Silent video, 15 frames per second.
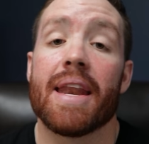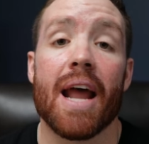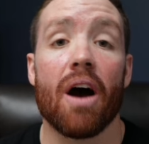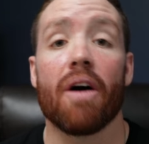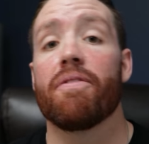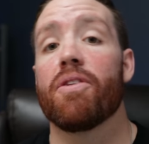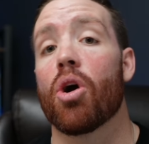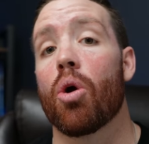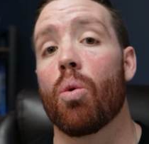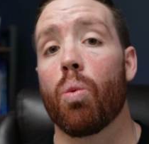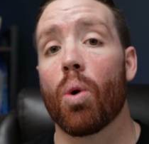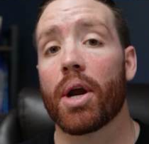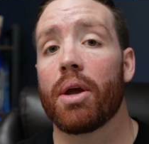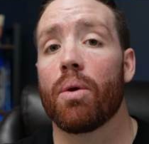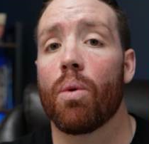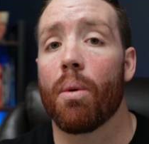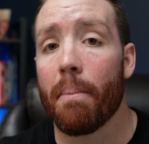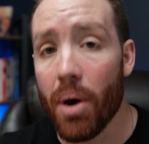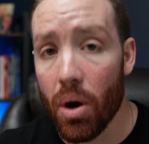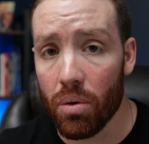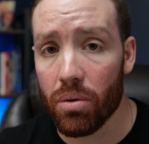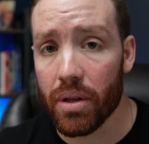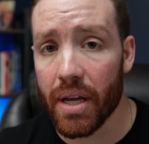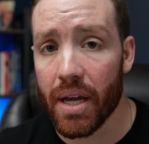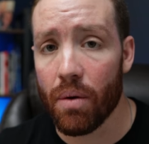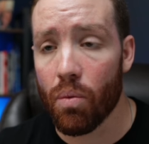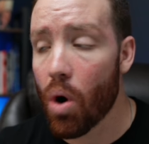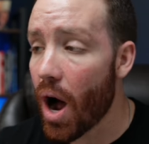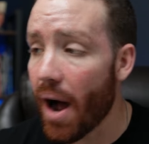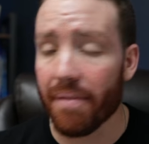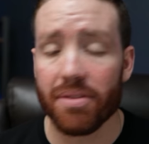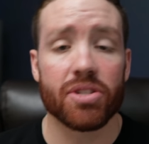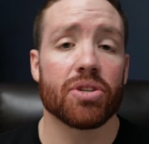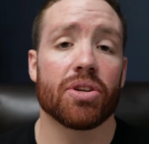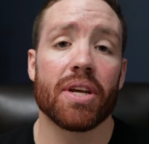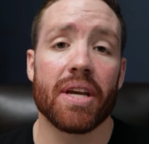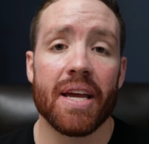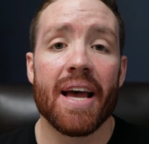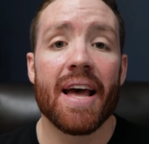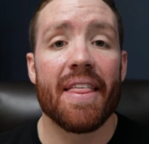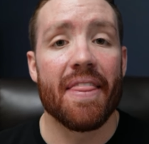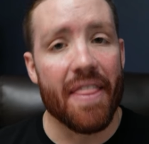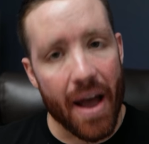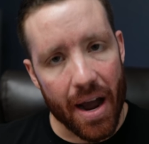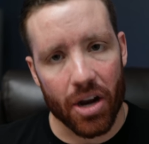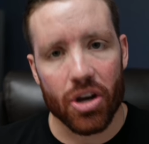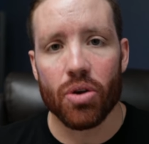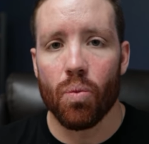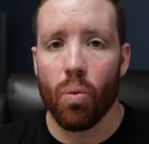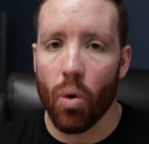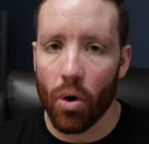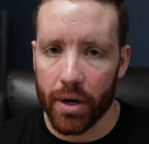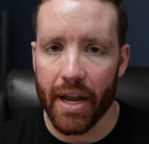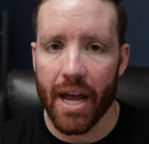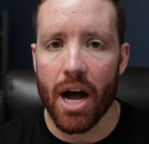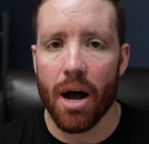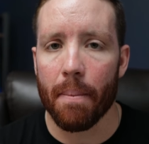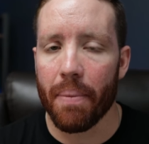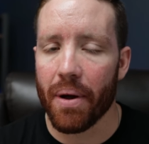Now, if you are working remotely, well, obviously that could work out.